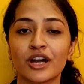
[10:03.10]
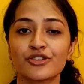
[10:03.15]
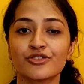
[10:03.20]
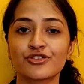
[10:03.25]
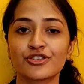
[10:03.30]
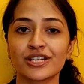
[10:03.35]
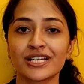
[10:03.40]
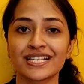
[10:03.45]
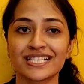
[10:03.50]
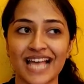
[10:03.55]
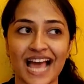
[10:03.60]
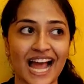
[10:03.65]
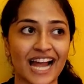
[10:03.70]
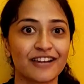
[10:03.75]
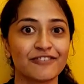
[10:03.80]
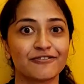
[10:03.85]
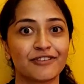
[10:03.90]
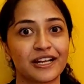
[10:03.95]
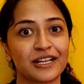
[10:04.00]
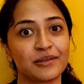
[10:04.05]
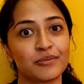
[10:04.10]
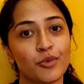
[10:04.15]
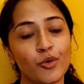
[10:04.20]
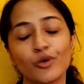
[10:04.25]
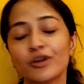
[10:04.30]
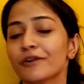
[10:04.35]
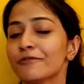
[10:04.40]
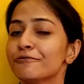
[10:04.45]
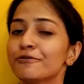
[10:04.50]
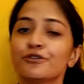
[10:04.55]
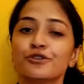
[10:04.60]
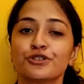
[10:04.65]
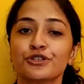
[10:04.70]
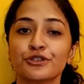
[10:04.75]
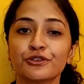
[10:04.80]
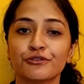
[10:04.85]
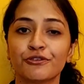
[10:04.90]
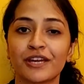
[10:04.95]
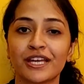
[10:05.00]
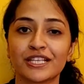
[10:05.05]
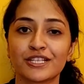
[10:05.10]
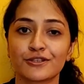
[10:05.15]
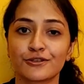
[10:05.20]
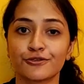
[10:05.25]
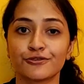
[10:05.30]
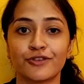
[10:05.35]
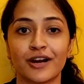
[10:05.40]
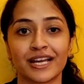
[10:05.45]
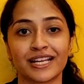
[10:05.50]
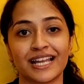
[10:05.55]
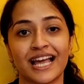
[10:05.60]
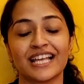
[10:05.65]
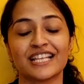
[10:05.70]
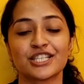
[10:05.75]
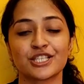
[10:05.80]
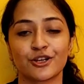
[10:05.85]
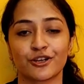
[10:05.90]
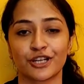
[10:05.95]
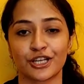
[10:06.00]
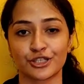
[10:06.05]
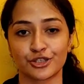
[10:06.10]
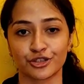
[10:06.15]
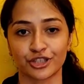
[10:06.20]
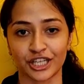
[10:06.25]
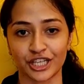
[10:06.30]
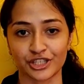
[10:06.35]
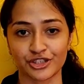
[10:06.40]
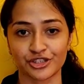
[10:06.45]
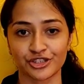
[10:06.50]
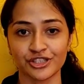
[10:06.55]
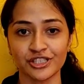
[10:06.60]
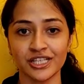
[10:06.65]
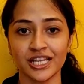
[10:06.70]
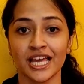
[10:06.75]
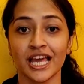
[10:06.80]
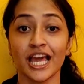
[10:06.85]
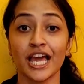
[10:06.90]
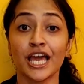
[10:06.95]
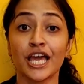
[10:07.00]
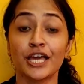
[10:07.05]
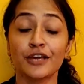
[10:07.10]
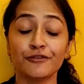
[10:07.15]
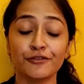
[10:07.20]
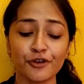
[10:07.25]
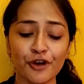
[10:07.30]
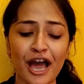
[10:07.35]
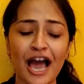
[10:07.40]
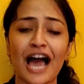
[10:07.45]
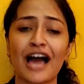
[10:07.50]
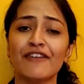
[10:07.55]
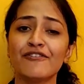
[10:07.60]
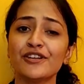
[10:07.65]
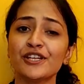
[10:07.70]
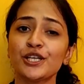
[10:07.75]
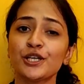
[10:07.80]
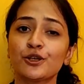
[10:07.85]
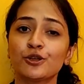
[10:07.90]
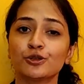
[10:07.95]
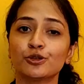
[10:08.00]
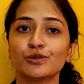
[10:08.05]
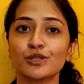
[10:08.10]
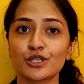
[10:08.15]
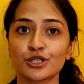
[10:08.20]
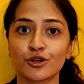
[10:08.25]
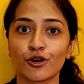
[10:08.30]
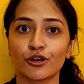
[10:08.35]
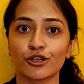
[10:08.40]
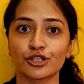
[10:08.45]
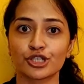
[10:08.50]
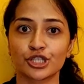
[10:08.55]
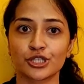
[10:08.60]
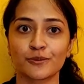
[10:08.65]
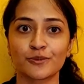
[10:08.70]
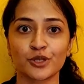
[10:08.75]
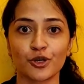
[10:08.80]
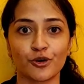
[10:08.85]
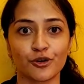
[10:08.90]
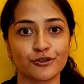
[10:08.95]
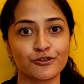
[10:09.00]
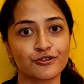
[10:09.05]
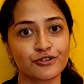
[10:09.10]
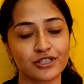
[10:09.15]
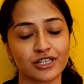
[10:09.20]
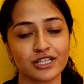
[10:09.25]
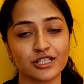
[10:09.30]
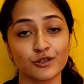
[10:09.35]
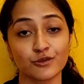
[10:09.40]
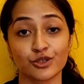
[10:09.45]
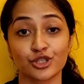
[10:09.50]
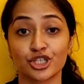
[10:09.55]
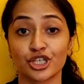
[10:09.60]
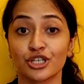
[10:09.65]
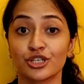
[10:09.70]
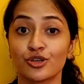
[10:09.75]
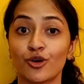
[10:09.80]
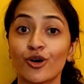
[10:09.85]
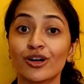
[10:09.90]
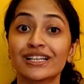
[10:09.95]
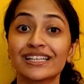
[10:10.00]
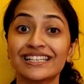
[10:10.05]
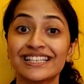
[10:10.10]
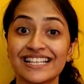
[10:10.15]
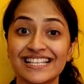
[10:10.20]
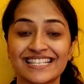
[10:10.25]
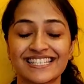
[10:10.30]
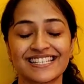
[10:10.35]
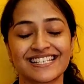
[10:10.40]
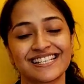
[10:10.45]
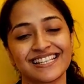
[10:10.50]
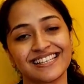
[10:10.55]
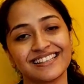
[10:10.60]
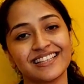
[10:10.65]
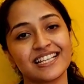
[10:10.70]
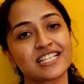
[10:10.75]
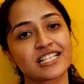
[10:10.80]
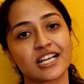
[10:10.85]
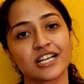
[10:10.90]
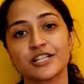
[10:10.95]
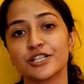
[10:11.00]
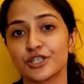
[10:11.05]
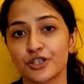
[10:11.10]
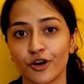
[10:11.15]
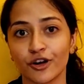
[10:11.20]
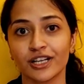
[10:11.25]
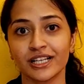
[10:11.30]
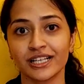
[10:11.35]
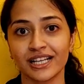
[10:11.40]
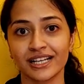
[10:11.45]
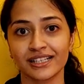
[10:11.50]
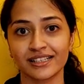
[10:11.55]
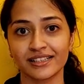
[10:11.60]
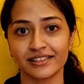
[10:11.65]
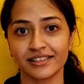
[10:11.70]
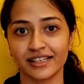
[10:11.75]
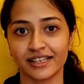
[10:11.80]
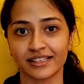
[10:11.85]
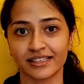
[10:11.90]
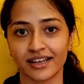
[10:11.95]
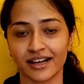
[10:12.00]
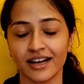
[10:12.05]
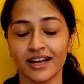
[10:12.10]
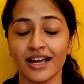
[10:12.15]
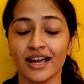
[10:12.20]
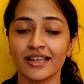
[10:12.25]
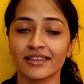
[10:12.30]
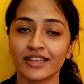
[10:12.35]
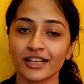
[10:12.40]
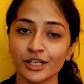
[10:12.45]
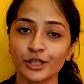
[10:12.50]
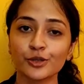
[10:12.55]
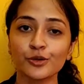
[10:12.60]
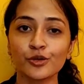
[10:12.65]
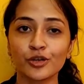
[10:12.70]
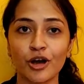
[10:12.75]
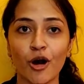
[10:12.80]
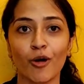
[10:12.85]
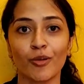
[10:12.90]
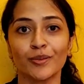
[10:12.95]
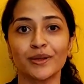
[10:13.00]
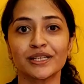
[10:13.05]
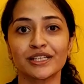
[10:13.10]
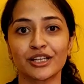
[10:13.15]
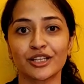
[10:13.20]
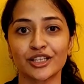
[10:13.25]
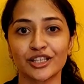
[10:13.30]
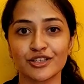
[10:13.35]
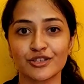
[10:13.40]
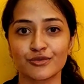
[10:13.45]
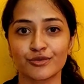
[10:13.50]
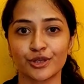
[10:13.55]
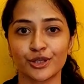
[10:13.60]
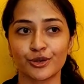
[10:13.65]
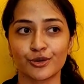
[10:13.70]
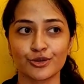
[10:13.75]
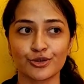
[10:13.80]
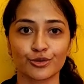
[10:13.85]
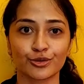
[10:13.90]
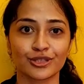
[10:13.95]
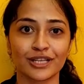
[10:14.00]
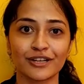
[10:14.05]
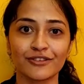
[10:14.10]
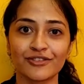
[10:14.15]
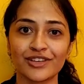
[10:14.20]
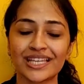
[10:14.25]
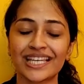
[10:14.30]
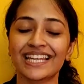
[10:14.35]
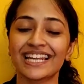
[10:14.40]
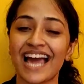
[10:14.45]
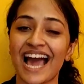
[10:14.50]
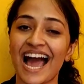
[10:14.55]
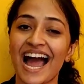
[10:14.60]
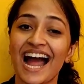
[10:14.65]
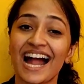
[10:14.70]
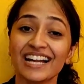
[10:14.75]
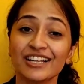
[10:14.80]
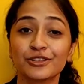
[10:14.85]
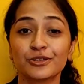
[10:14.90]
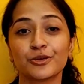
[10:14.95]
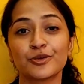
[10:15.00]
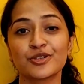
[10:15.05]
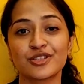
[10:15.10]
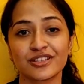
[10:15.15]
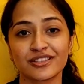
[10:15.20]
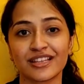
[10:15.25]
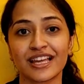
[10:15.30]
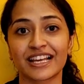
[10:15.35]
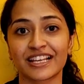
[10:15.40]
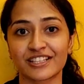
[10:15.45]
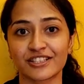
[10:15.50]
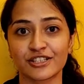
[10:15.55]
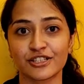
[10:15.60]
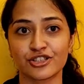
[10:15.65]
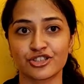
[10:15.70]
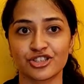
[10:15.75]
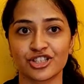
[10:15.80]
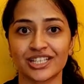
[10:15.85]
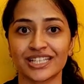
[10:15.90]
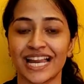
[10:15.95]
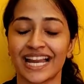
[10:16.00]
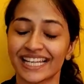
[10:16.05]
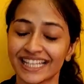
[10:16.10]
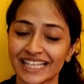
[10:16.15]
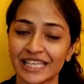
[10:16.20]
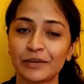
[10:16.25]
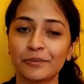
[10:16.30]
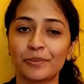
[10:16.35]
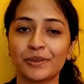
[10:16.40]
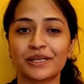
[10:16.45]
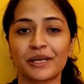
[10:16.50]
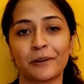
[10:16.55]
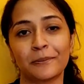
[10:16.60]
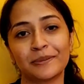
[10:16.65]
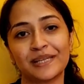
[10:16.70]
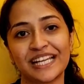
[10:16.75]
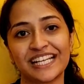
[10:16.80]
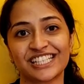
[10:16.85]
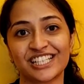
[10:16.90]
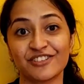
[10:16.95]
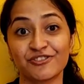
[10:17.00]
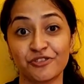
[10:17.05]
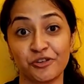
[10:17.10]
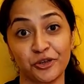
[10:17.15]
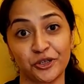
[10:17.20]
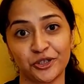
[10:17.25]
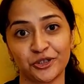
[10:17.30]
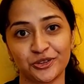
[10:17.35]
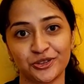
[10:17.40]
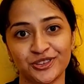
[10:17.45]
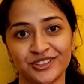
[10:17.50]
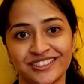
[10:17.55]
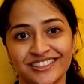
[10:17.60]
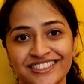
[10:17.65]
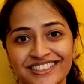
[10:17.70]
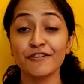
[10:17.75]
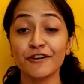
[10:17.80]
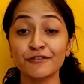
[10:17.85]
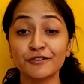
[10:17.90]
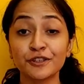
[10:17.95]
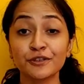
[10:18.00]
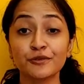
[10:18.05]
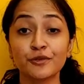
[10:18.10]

countries and find more efficient ways to finance your education. If you have any global scholarships on France which are not listed in this consolidated data, then do comment on this video so that we can add those in the Excel sheet and keep it updated for you. If